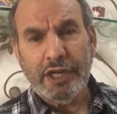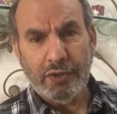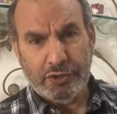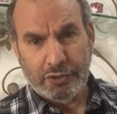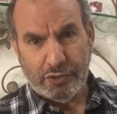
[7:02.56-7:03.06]

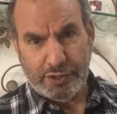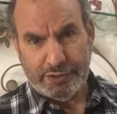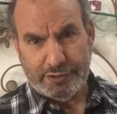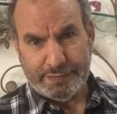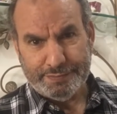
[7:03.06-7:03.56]

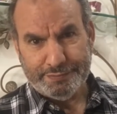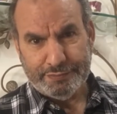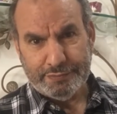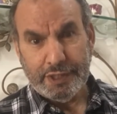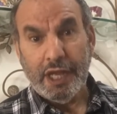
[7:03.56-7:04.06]
territories.
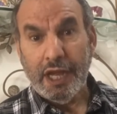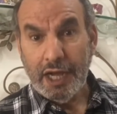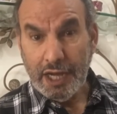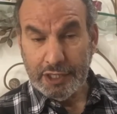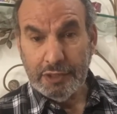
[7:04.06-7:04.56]

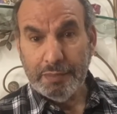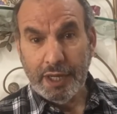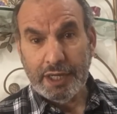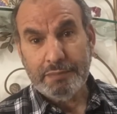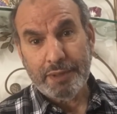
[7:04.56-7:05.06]

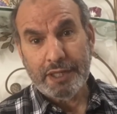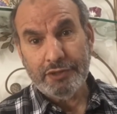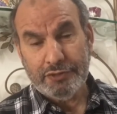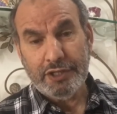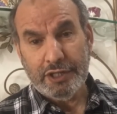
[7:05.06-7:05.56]
Occupied
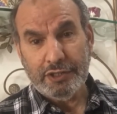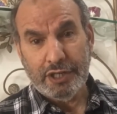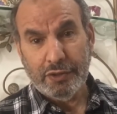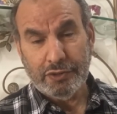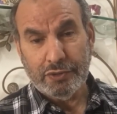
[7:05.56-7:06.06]
Palestinian
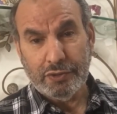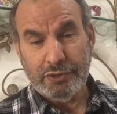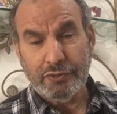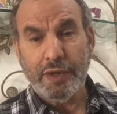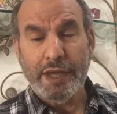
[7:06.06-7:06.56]

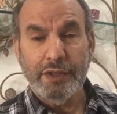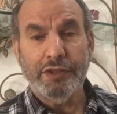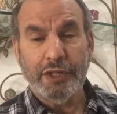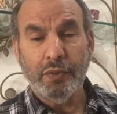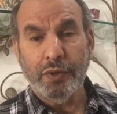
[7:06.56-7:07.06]
territories, rather
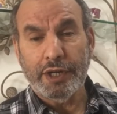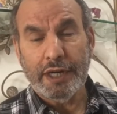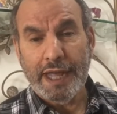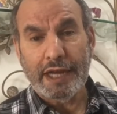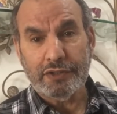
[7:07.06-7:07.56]
than what
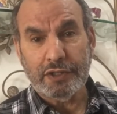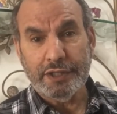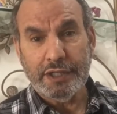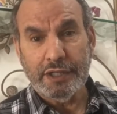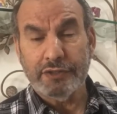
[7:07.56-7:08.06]
it
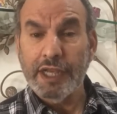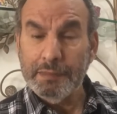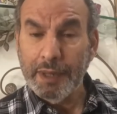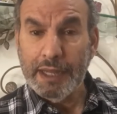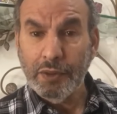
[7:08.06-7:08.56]
actually is.
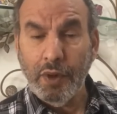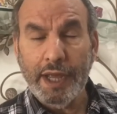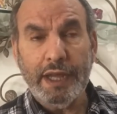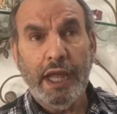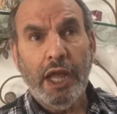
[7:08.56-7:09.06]
And by the
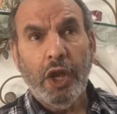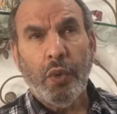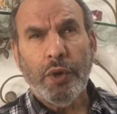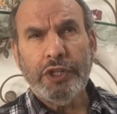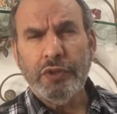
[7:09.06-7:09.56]
way,
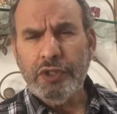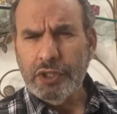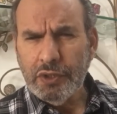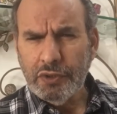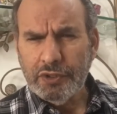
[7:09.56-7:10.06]
when you
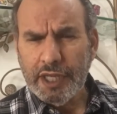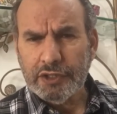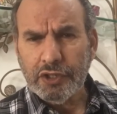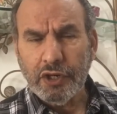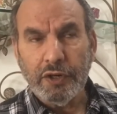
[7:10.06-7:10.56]
use
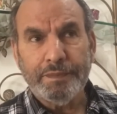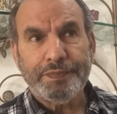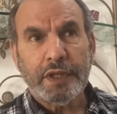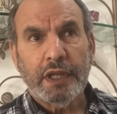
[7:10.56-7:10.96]
that term,